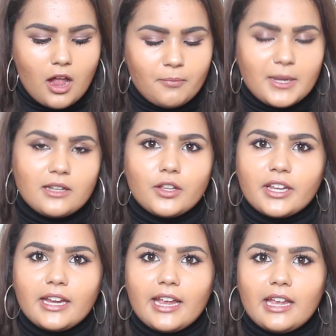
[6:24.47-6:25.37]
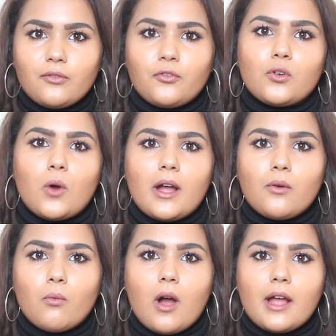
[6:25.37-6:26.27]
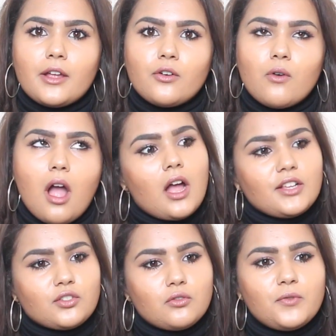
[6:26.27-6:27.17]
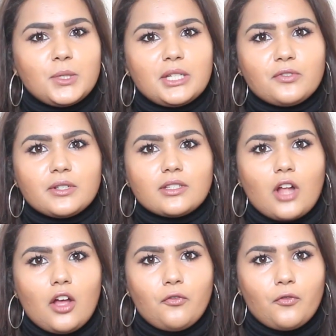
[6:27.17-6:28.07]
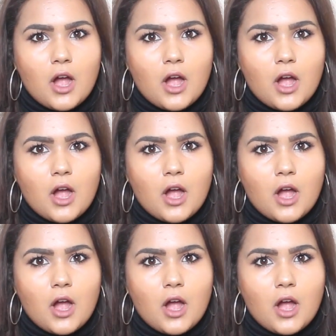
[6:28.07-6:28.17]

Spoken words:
I've been looking at it for quite a while. I saw the different stuff.